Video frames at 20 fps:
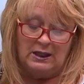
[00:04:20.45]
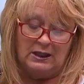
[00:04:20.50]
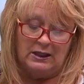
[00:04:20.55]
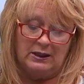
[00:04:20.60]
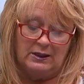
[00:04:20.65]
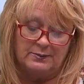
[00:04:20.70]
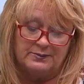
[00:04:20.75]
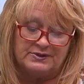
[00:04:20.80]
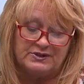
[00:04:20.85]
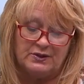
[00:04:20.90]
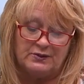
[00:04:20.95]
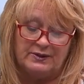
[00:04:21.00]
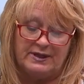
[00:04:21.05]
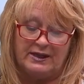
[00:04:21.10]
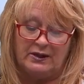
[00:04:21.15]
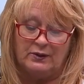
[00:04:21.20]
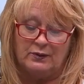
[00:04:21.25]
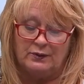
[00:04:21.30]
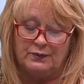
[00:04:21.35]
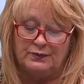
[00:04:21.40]
Um, so
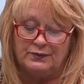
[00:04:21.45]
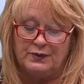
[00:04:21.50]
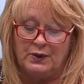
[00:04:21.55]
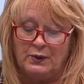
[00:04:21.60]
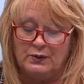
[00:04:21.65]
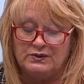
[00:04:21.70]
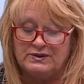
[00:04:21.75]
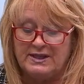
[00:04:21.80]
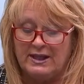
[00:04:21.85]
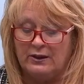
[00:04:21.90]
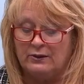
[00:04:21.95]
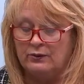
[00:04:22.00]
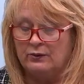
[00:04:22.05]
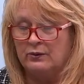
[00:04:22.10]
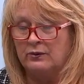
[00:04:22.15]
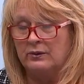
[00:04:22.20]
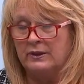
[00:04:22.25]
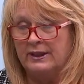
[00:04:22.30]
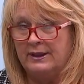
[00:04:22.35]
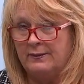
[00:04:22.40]
now those
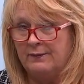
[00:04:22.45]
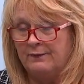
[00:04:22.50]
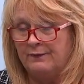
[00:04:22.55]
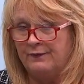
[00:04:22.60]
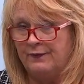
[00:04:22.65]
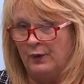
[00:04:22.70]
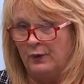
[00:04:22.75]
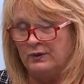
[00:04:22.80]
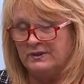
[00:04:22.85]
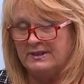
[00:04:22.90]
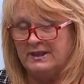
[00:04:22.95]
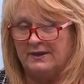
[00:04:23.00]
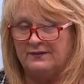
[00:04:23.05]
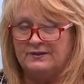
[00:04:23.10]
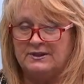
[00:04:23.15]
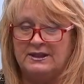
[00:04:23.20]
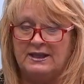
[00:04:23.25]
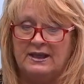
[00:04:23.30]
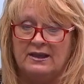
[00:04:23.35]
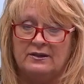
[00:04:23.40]
elderly folks have
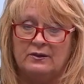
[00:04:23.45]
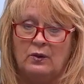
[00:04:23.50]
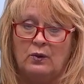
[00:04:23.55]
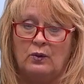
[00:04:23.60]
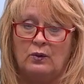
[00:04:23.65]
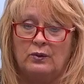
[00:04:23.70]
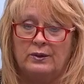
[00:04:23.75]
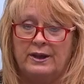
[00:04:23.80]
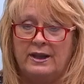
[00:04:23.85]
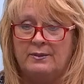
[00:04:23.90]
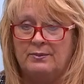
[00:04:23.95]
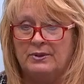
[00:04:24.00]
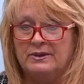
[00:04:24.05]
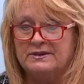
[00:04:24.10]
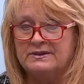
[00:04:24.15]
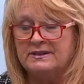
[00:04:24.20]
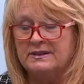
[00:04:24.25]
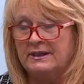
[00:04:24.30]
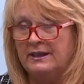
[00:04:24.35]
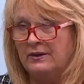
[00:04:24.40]
to get on a
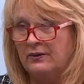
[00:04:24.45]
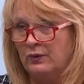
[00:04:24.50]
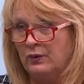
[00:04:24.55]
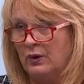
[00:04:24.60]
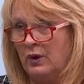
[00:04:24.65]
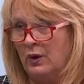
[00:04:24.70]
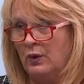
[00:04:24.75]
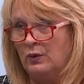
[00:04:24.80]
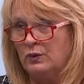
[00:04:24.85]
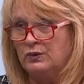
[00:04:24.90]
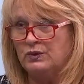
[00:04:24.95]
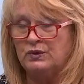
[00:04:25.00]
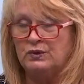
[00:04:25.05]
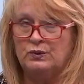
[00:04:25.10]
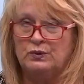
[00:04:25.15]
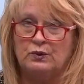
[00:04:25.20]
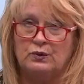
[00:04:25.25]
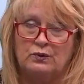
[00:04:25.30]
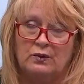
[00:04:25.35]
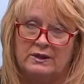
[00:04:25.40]
bus and either go
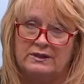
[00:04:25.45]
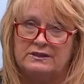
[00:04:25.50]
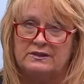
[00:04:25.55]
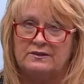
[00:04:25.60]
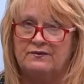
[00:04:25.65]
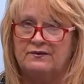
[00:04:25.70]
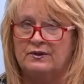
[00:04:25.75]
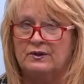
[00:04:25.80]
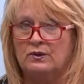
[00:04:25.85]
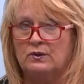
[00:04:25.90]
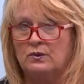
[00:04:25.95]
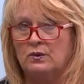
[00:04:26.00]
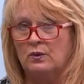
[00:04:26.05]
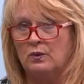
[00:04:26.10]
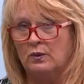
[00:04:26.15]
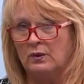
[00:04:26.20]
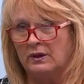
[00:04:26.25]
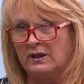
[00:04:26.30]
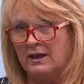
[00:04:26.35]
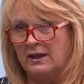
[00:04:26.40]
to Graysonville
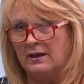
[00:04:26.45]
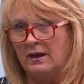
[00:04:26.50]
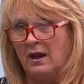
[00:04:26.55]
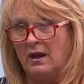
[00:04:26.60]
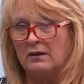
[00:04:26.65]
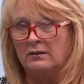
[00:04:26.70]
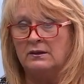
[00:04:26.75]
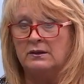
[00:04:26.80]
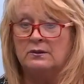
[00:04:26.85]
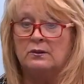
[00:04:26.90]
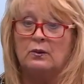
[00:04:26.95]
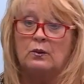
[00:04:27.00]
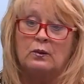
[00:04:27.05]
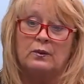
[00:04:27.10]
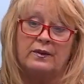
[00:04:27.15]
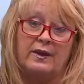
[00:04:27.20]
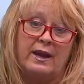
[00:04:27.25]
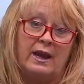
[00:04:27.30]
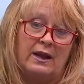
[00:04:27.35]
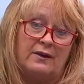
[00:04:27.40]
or Kent Island,
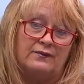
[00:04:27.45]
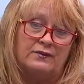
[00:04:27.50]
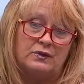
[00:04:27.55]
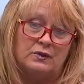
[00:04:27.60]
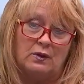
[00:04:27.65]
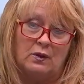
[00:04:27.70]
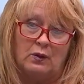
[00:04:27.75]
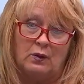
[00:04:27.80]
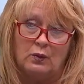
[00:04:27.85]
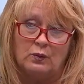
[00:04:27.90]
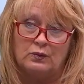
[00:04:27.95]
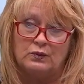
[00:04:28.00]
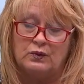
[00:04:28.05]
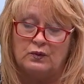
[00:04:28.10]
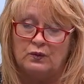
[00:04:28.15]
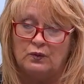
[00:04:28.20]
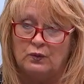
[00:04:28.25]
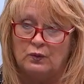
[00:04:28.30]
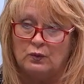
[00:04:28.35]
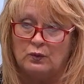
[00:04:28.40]
or they have to go
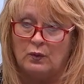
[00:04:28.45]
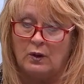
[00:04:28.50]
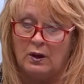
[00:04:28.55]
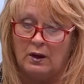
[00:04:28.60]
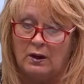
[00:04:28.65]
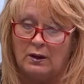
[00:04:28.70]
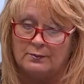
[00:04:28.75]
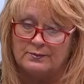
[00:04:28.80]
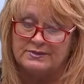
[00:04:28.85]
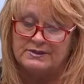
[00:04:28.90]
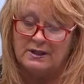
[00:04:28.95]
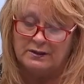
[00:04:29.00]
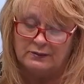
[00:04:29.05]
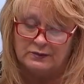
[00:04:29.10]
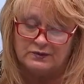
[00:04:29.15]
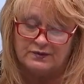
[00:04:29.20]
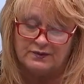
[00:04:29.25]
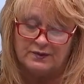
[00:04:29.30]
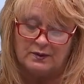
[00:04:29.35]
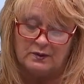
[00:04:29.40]
to um,
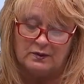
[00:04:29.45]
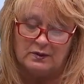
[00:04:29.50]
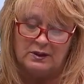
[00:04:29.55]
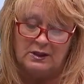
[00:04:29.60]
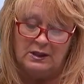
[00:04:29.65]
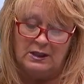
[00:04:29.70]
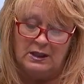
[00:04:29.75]
Sellersville.